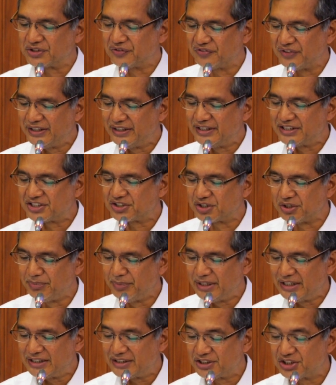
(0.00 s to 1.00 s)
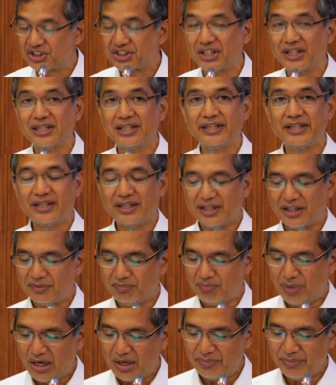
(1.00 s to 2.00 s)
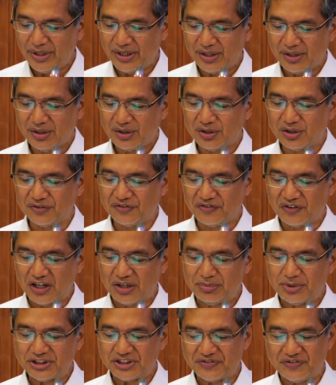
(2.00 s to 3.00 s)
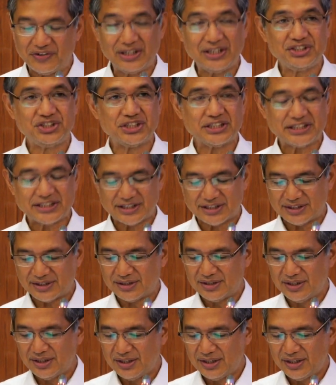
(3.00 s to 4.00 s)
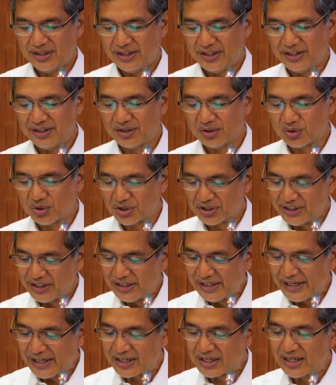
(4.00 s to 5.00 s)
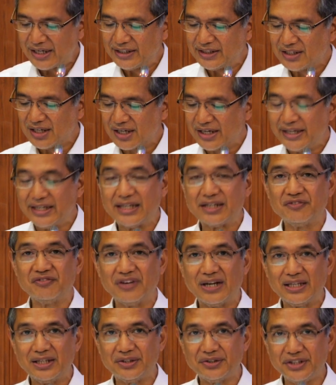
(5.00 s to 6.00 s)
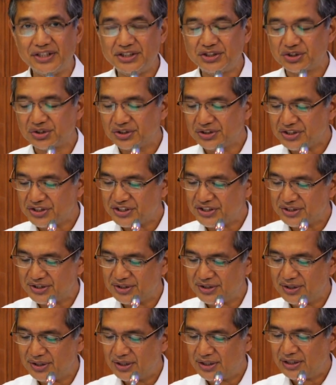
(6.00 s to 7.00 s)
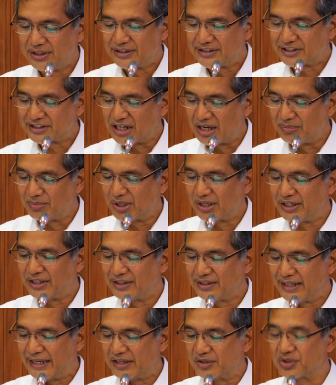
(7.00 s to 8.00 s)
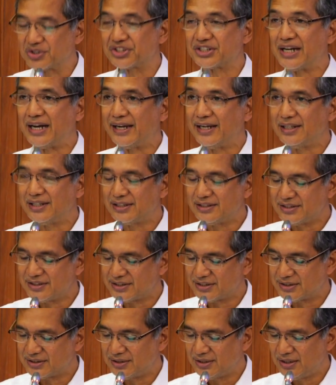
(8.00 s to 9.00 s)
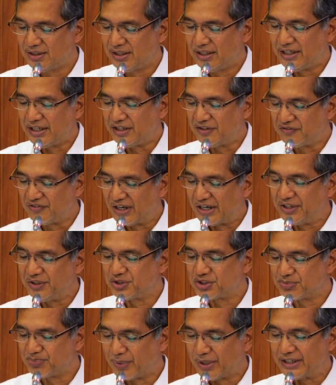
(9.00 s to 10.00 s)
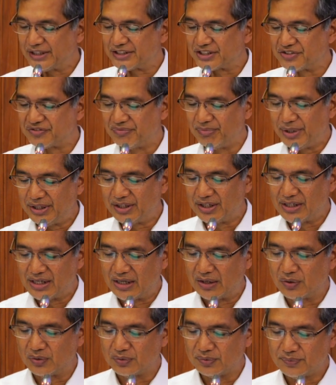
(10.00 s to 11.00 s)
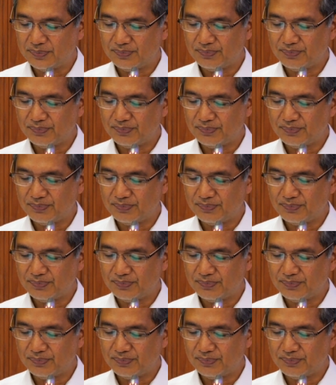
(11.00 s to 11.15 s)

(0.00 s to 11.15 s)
of indiscriminate shelling and bombing of farmers' villages in the Cordillera and Cagayan Valley regions, Samar and Negros Islands, and various parts of Mindanao.